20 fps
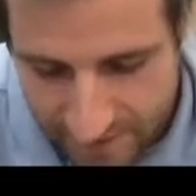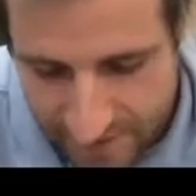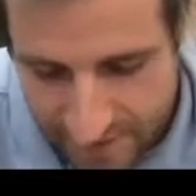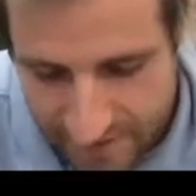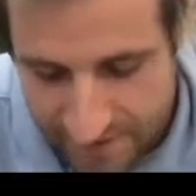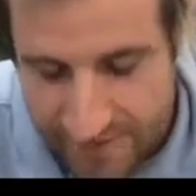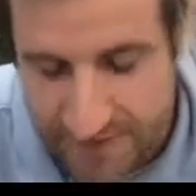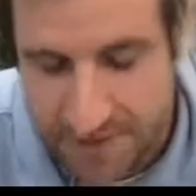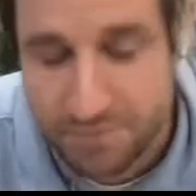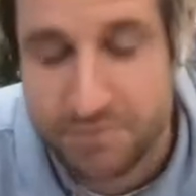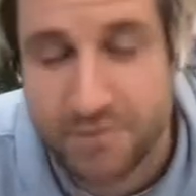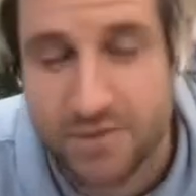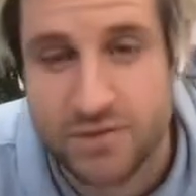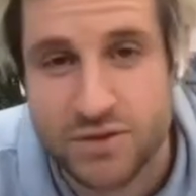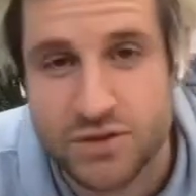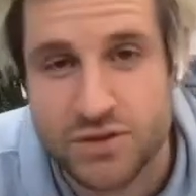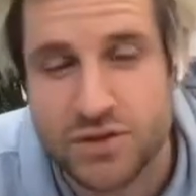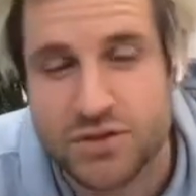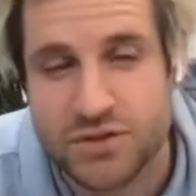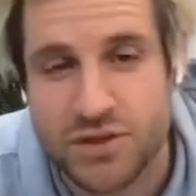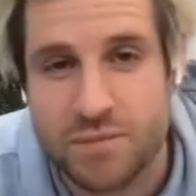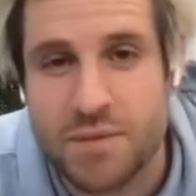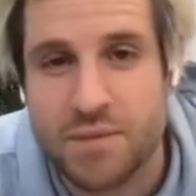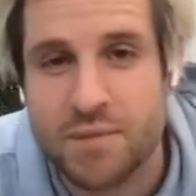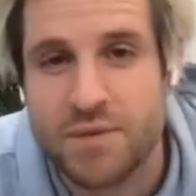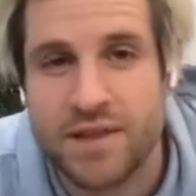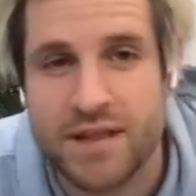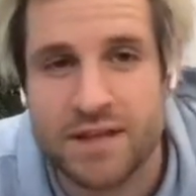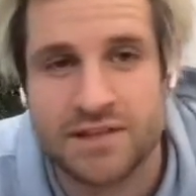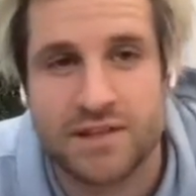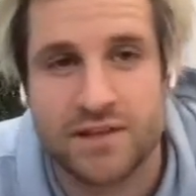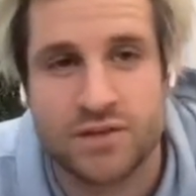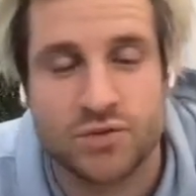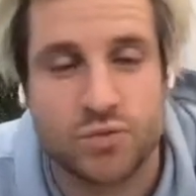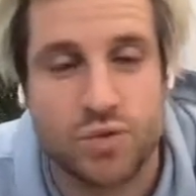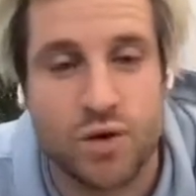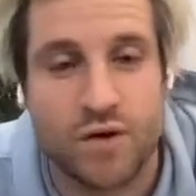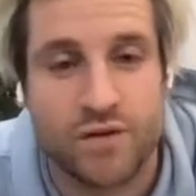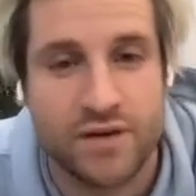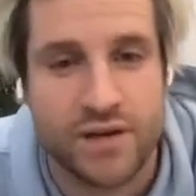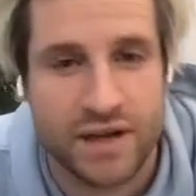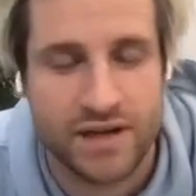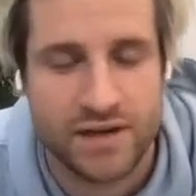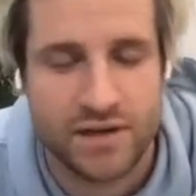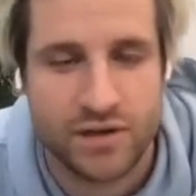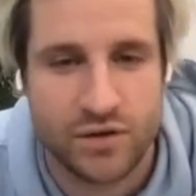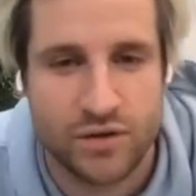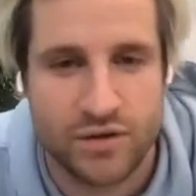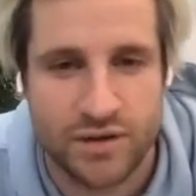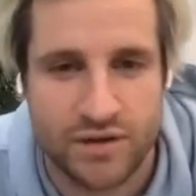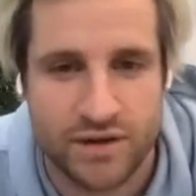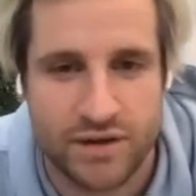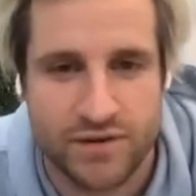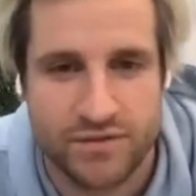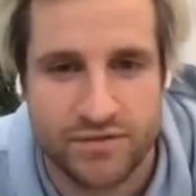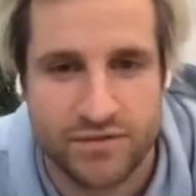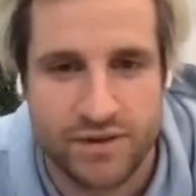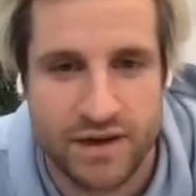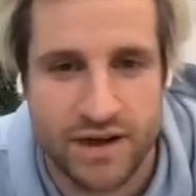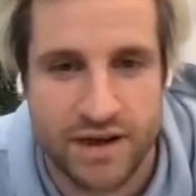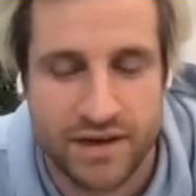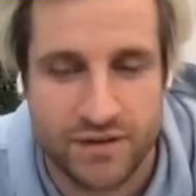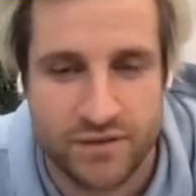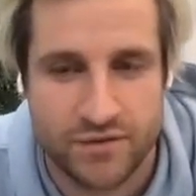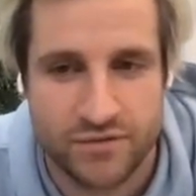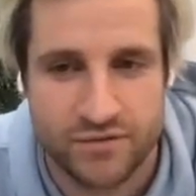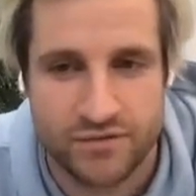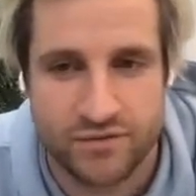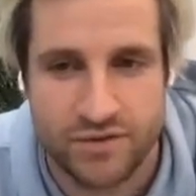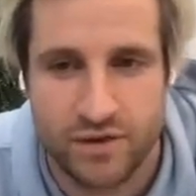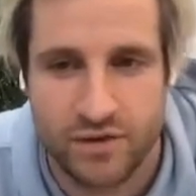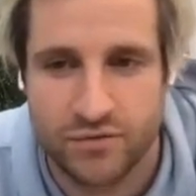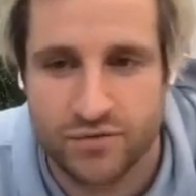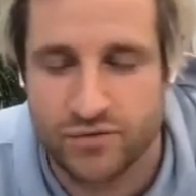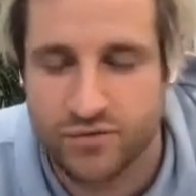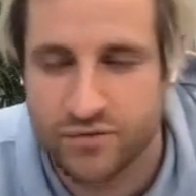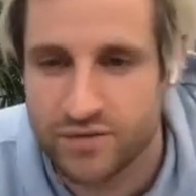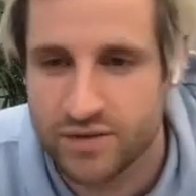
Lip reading: And that, to some people, that sounds worrying, the kind of the lack of